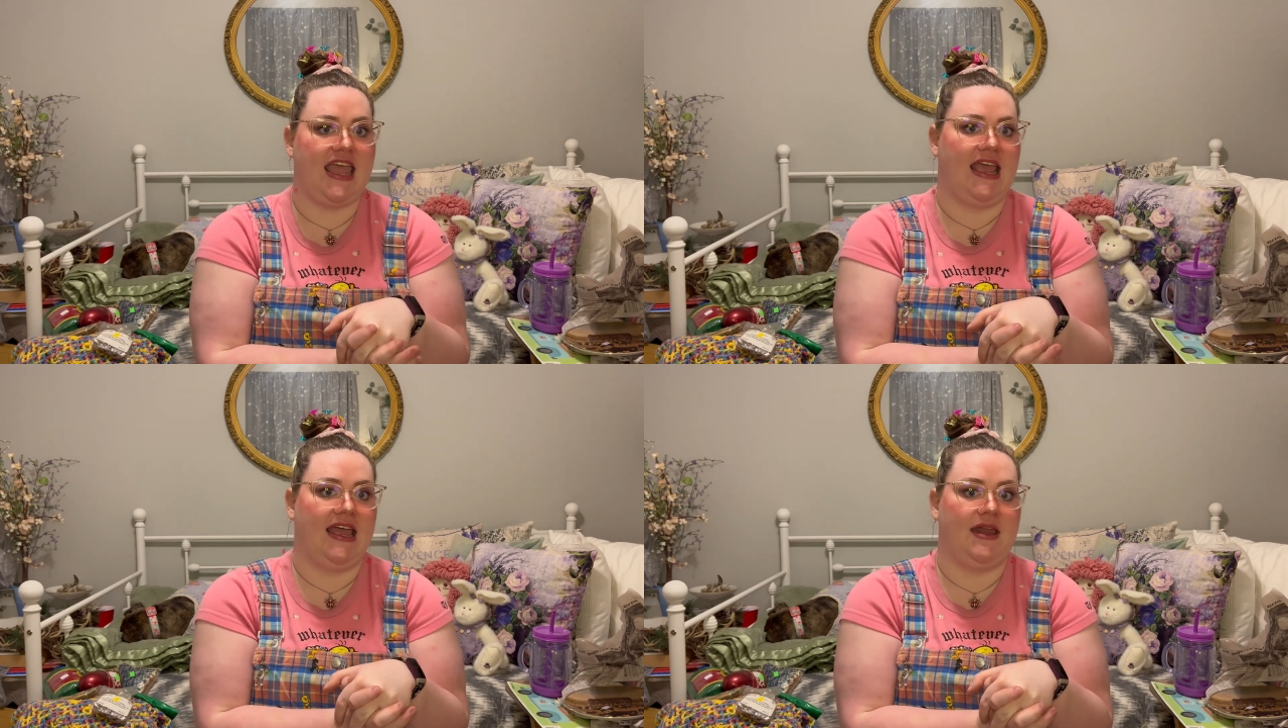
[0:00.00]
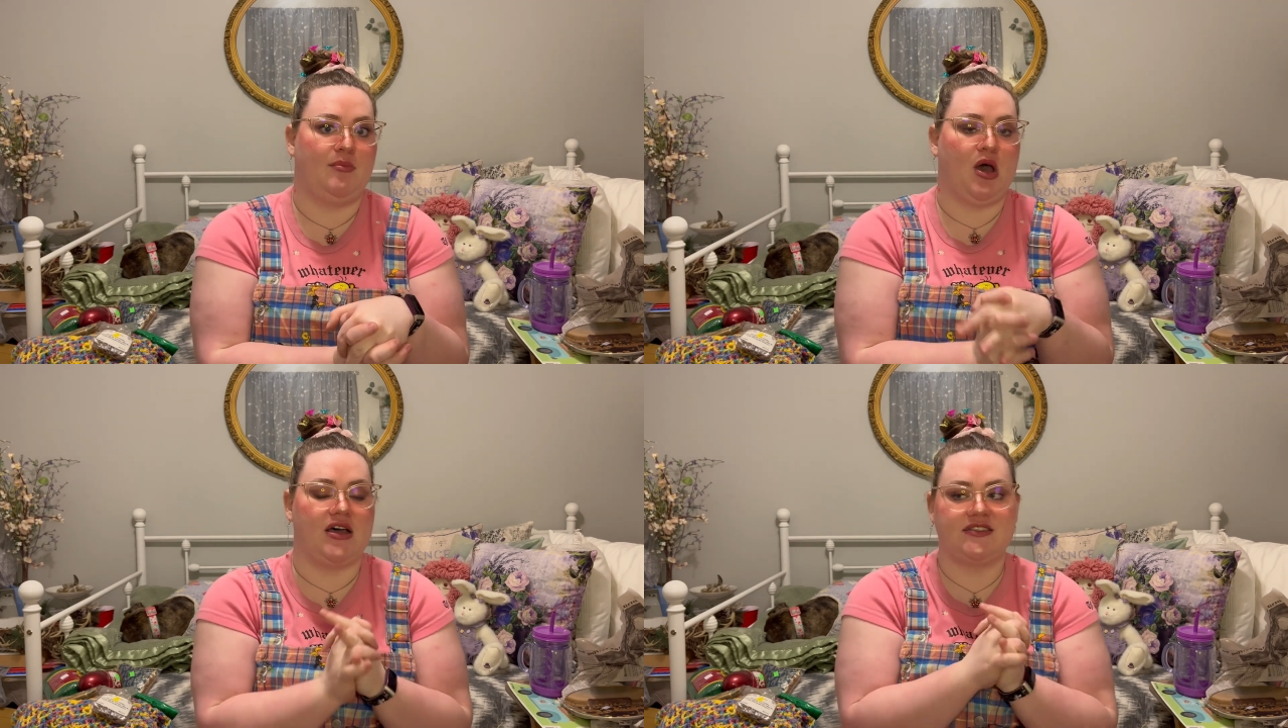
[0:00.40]
and
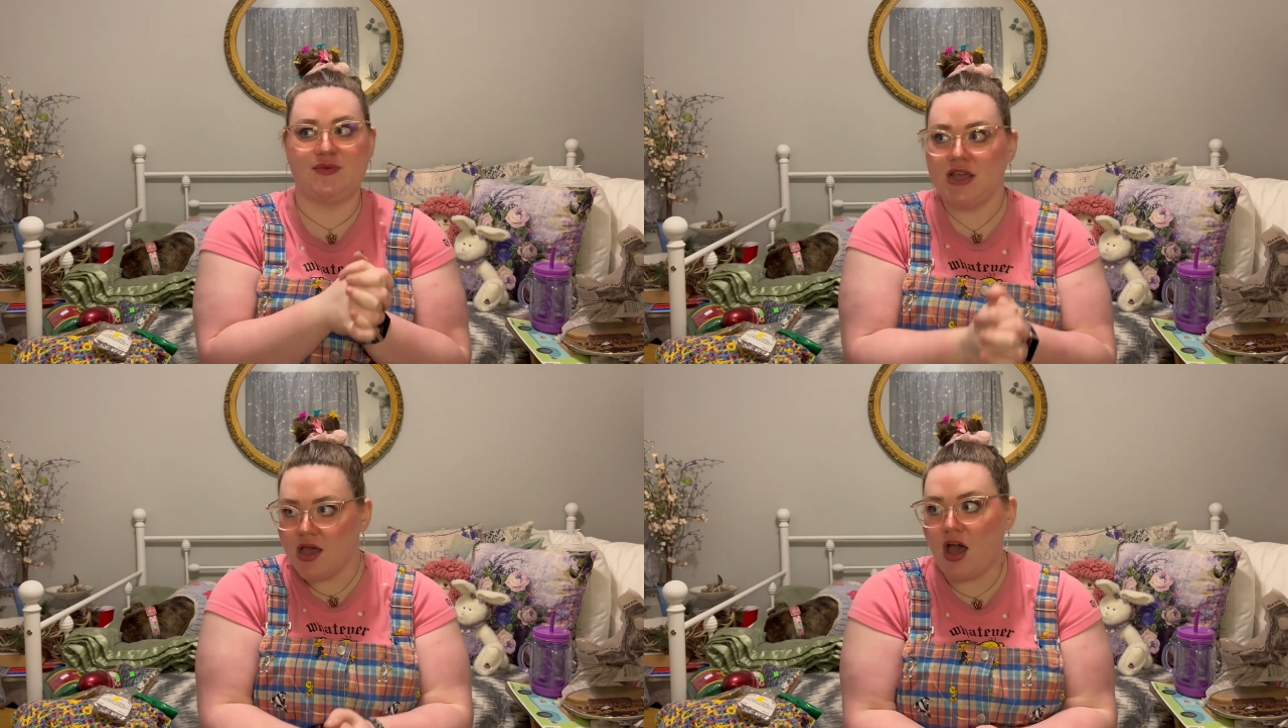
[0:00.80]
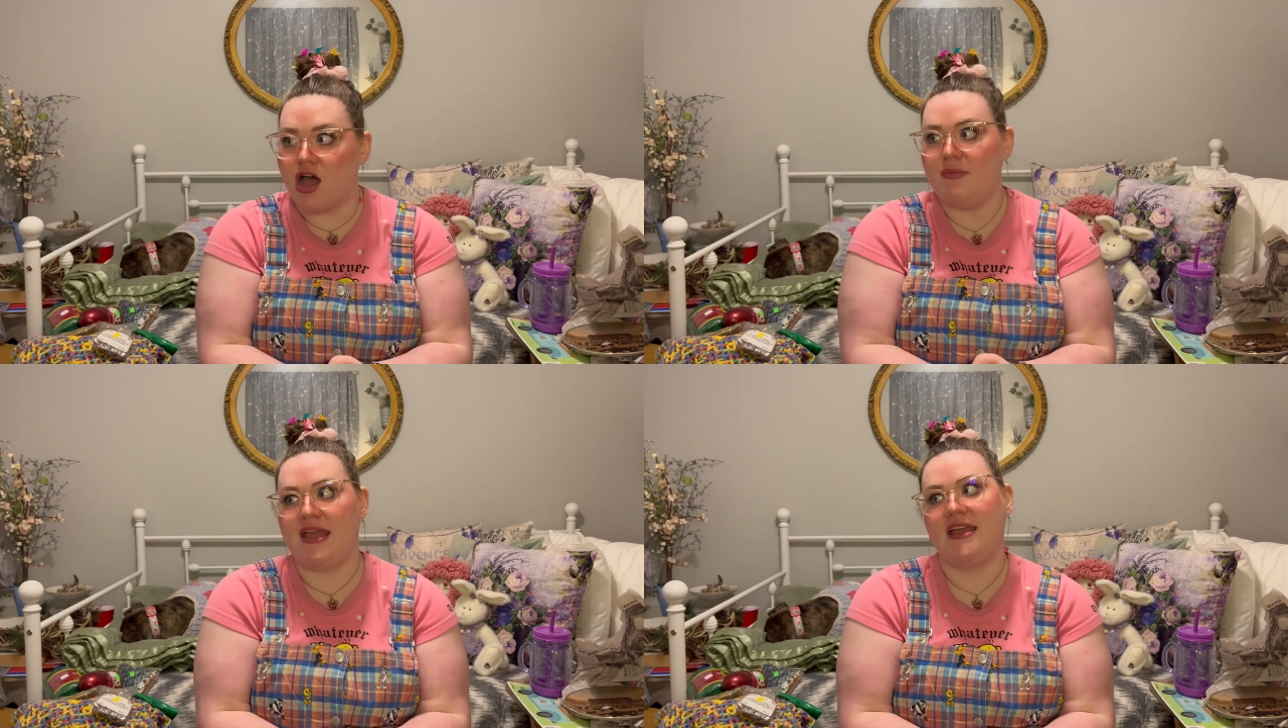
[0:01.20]
possibly a
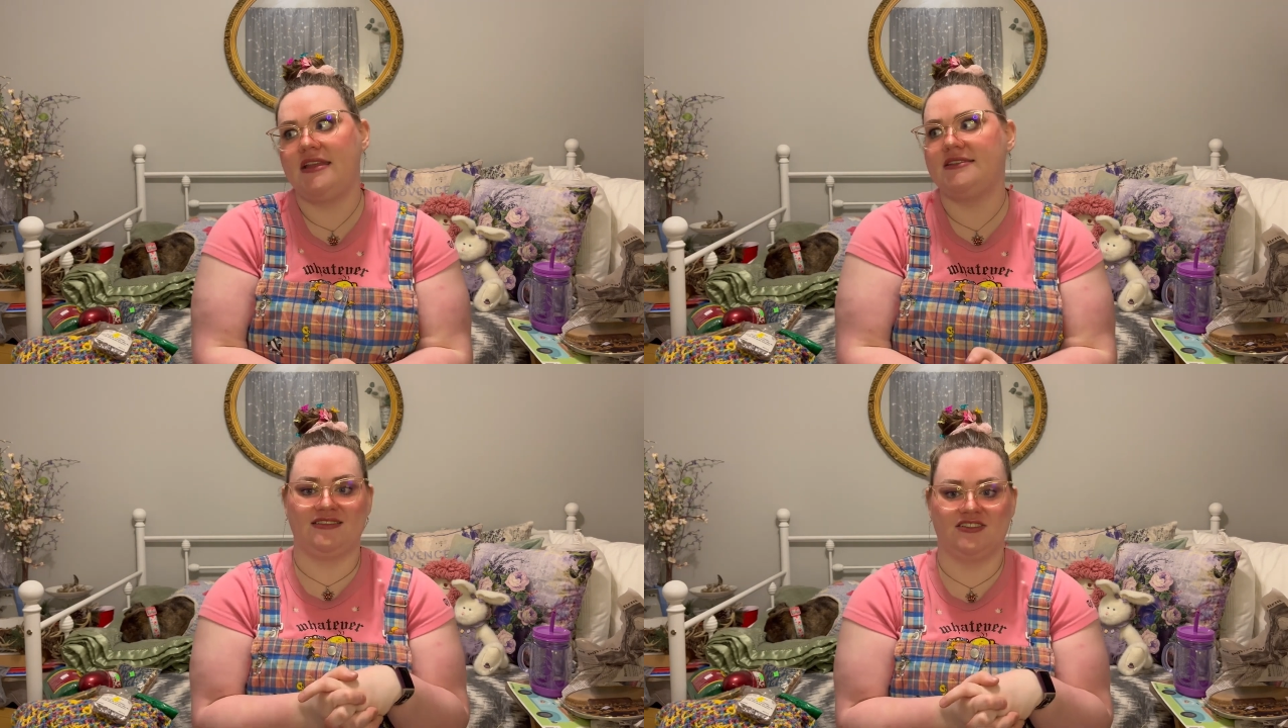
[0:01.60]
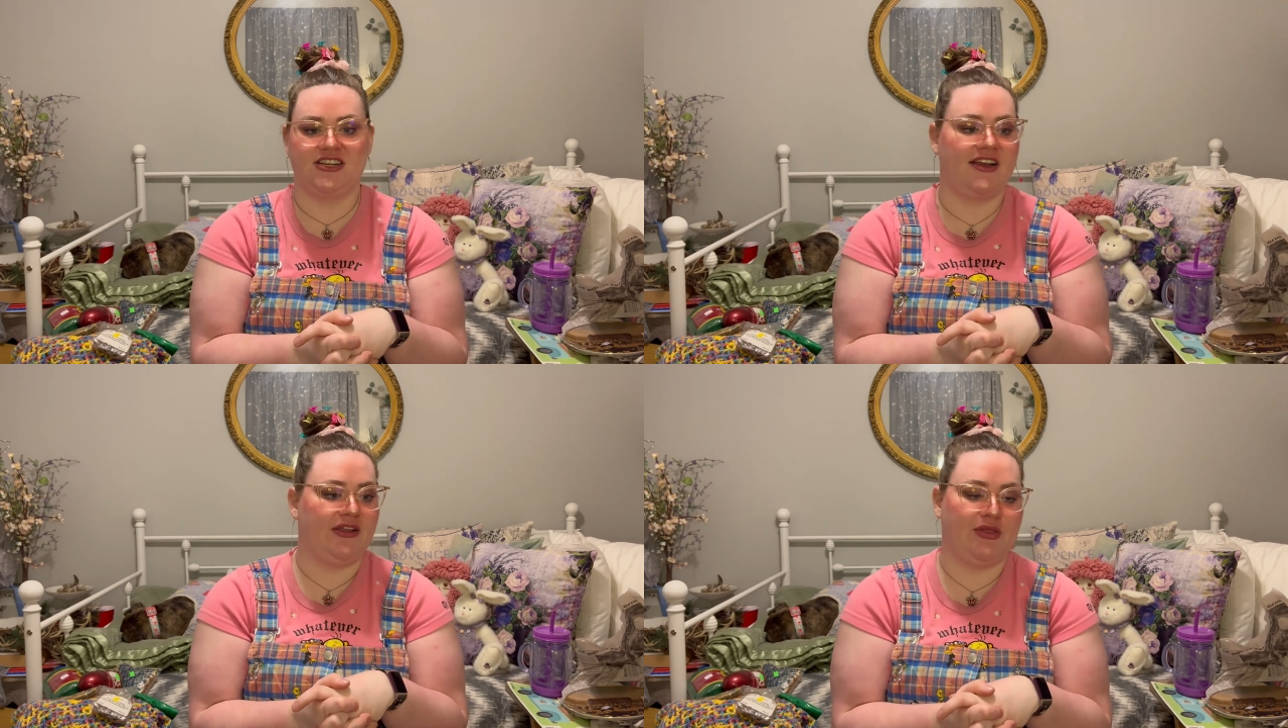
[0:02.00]
comment.
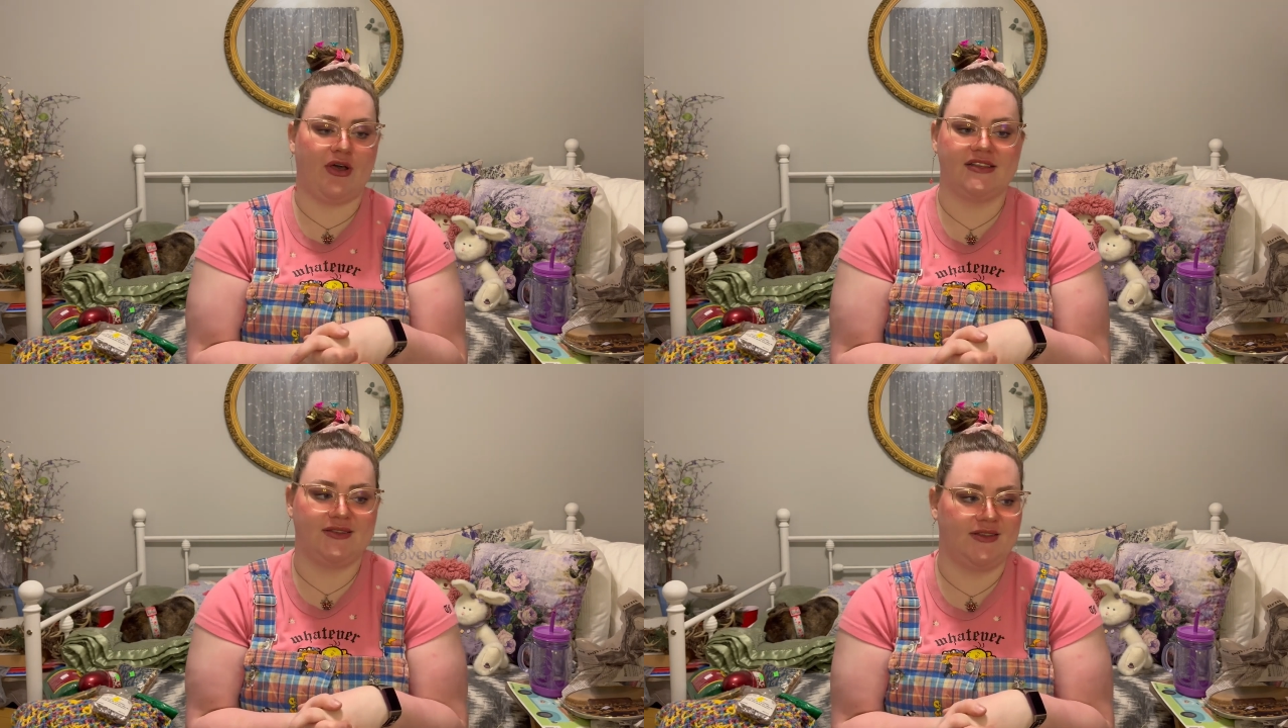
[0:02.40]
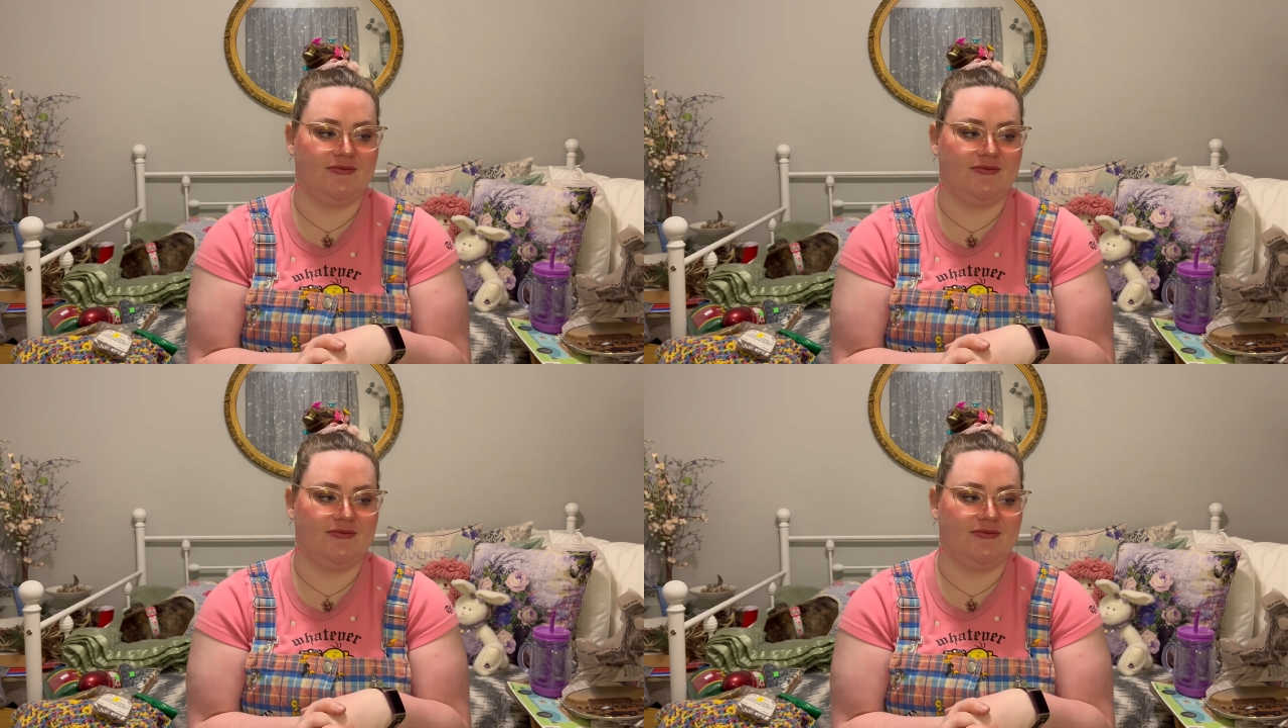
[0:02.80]
Share your thoughts with